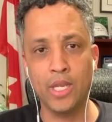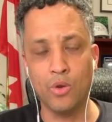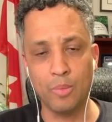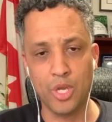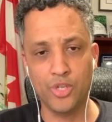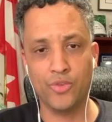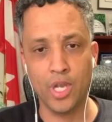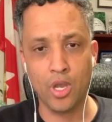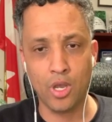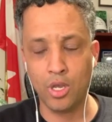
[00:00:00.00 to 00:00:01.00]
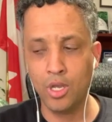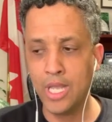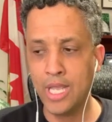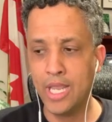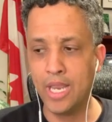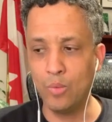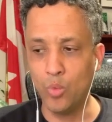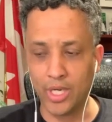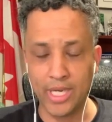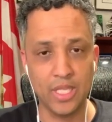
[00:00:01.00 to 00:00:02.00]
and go to Montreal
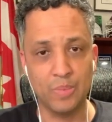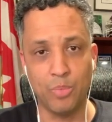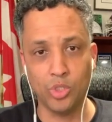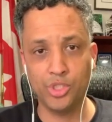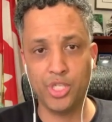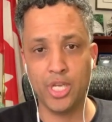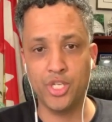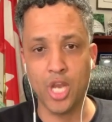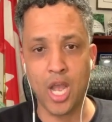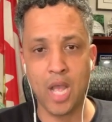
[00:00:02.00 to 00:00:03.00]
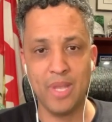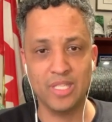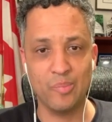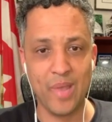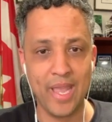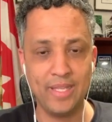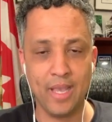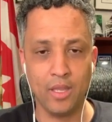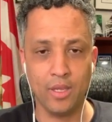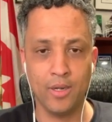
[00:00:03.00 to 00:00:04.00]
and working this bullshit job as a
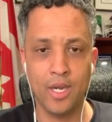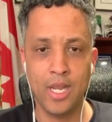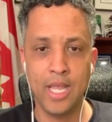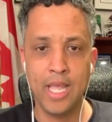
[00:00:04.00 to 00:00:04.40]
bank teller,